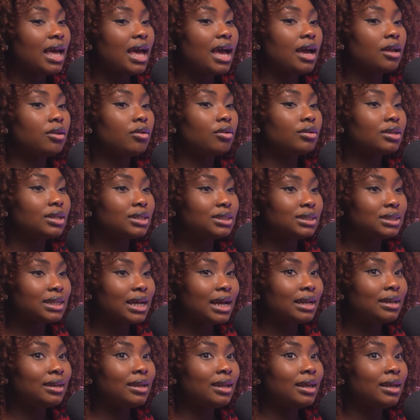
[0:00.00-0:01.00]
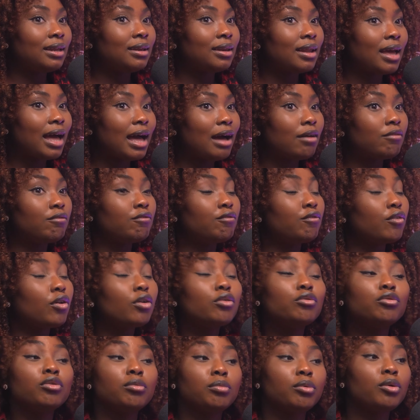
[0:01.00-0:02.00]
and understanding how
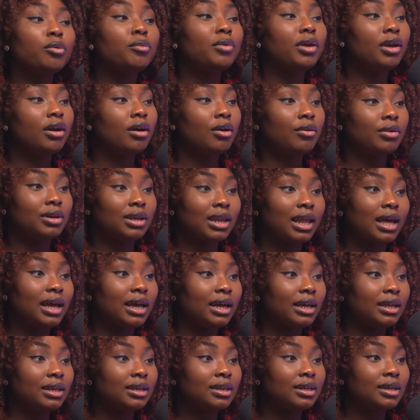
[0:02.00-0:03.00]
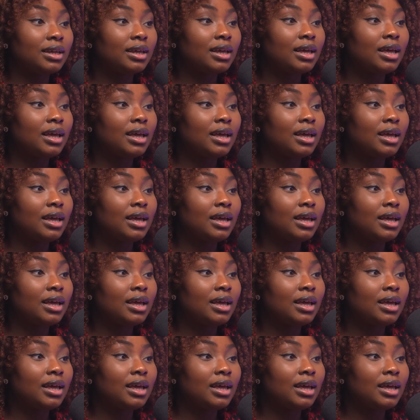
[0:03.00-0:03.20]
vulnerable we are online.